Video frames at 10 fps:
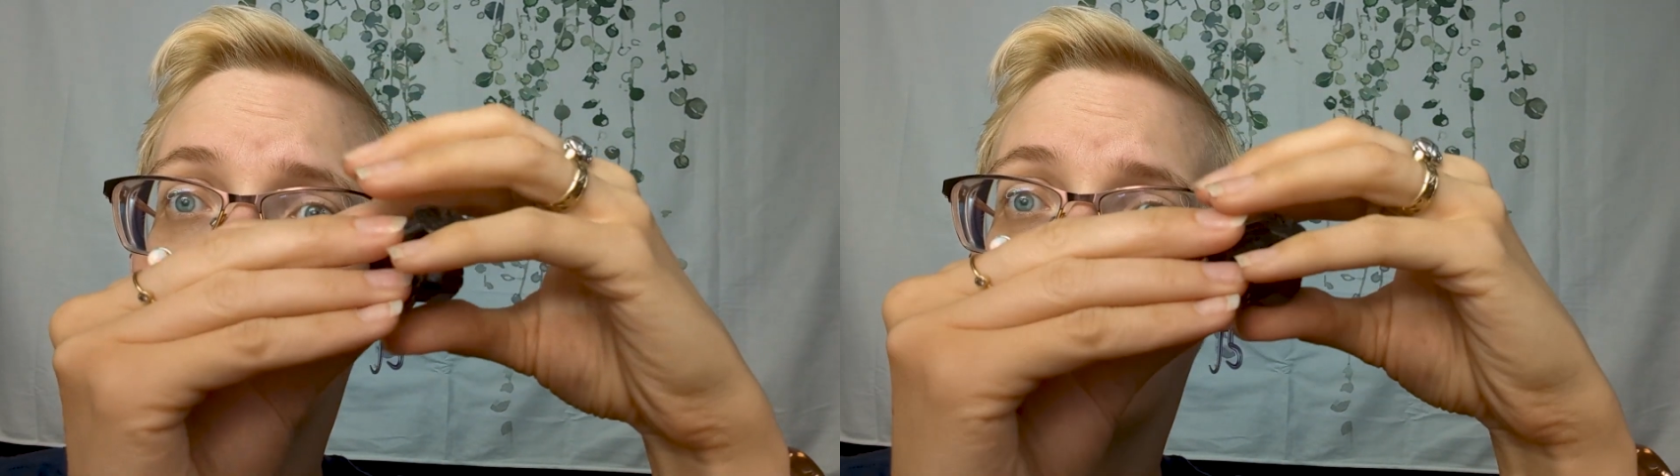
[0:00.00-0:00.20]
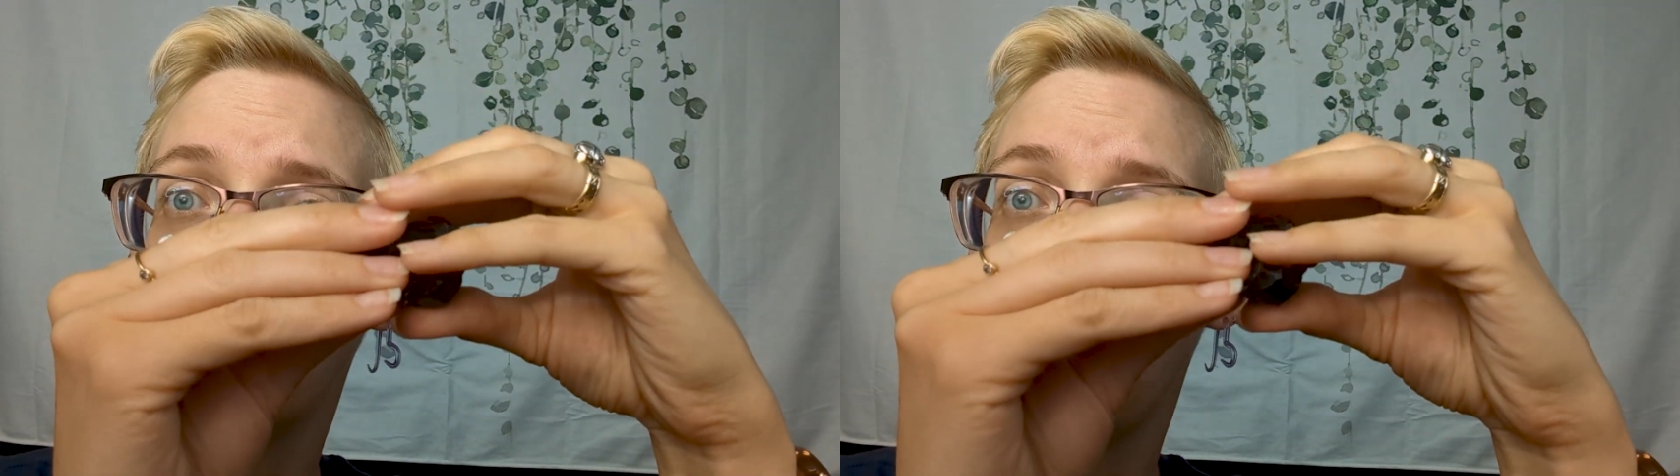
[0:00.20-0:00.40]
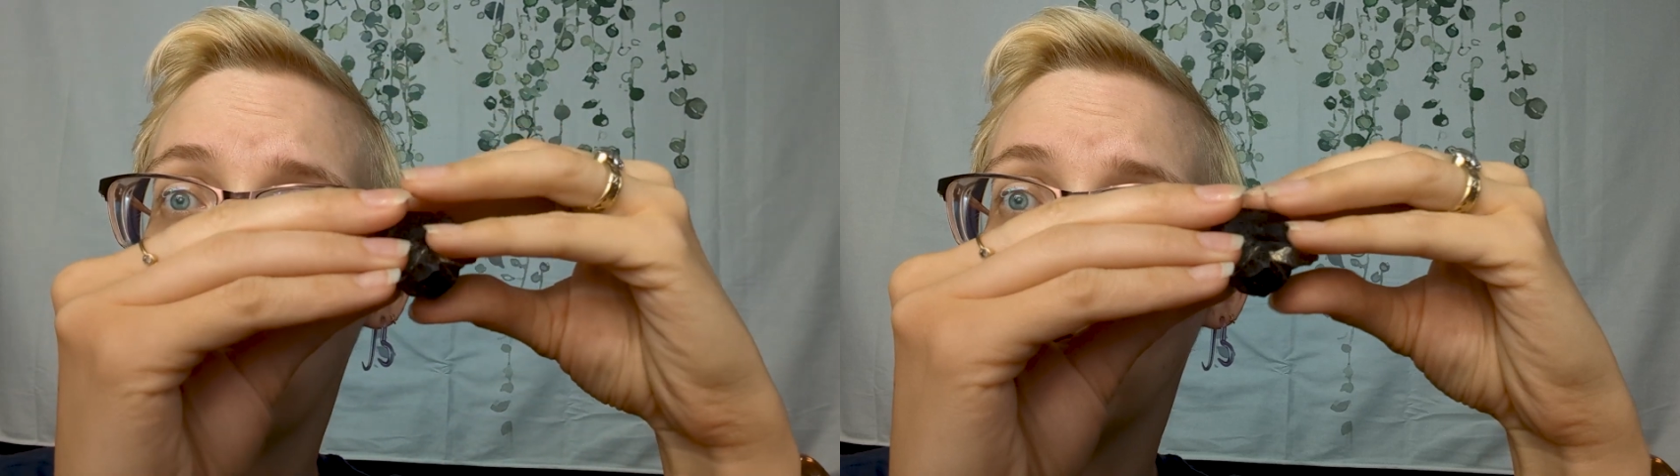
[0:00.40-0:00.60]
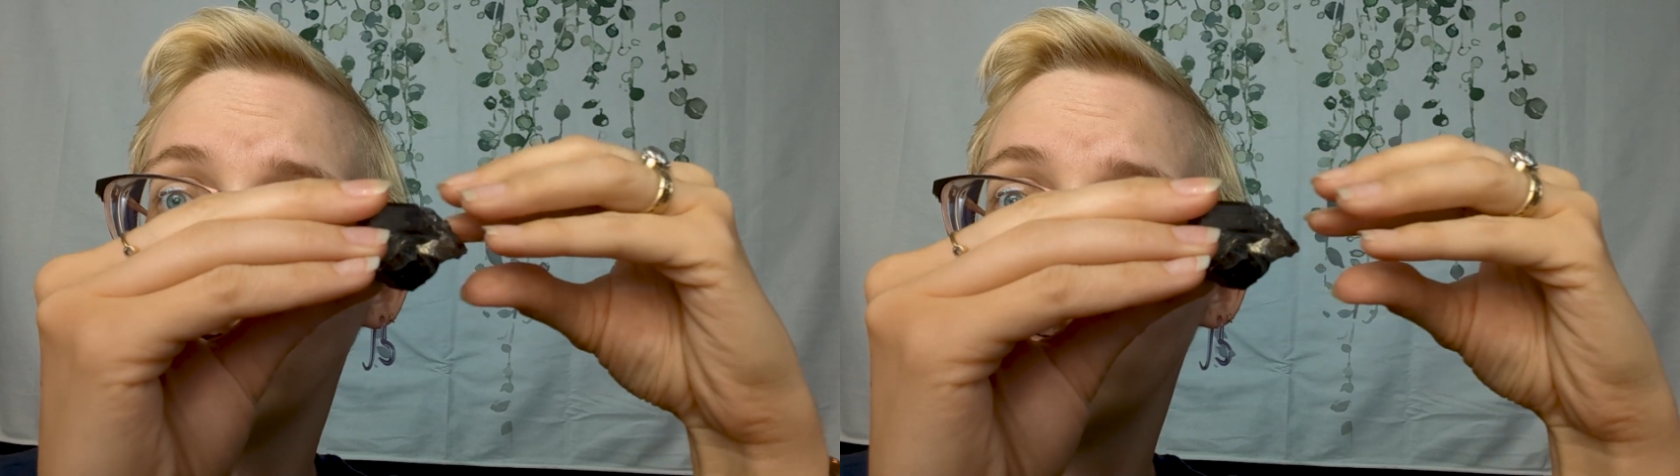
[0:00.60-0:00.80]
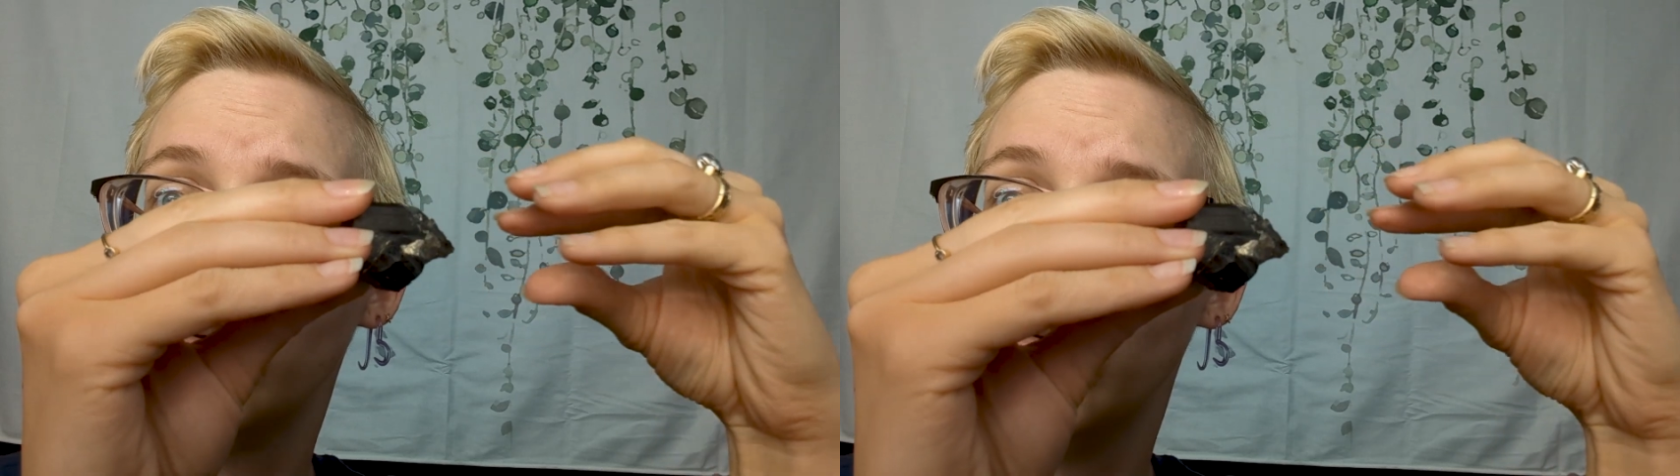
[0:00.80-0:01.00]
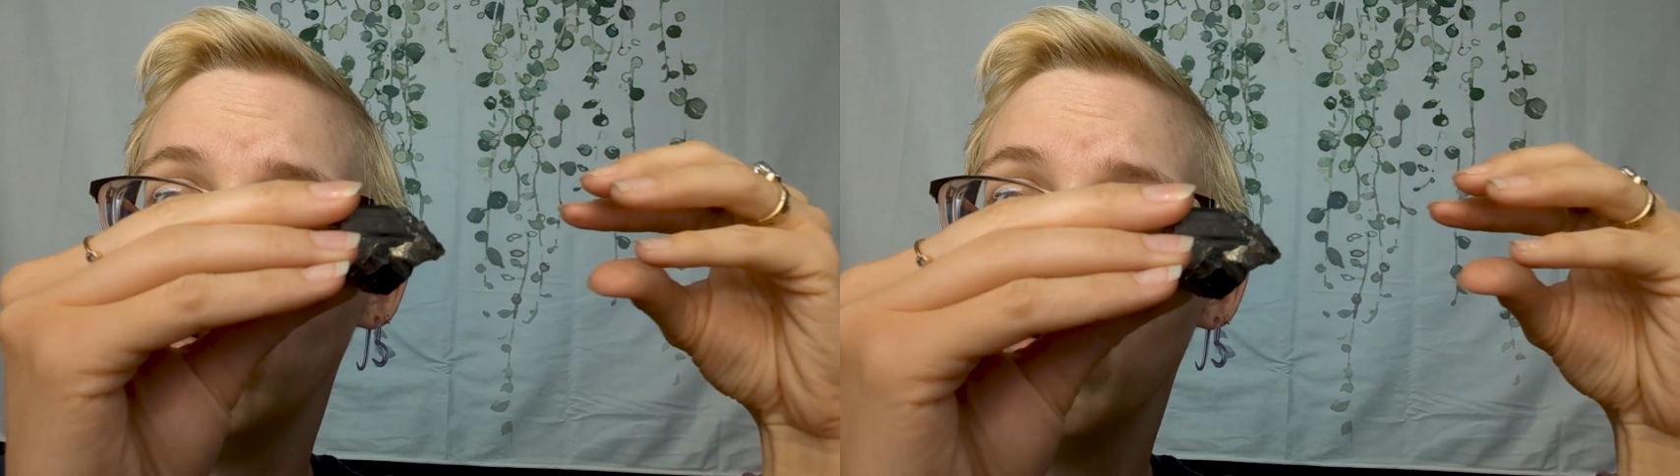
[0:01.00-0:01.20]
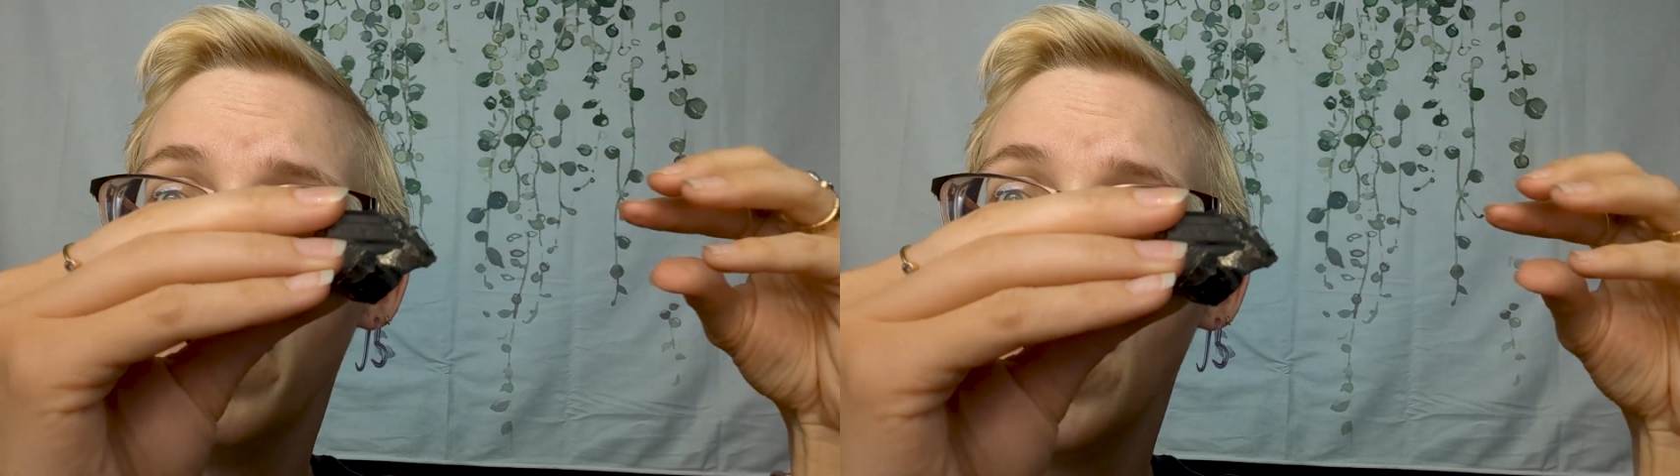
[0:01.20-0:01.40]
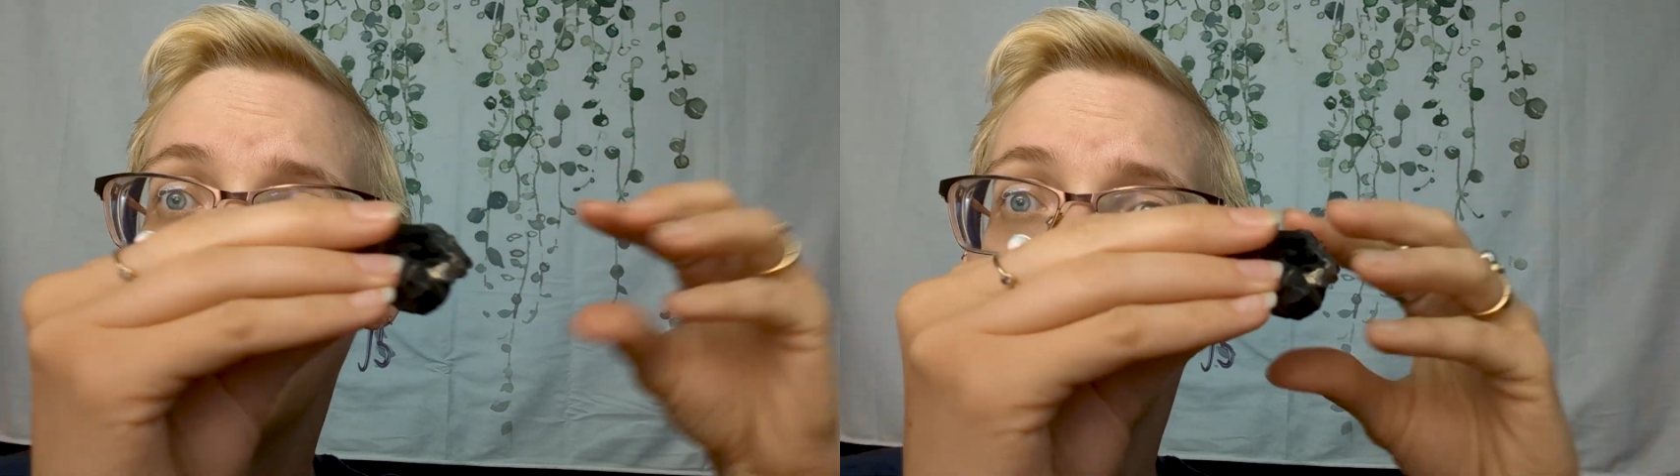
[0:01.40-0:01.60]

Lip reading: in a long tube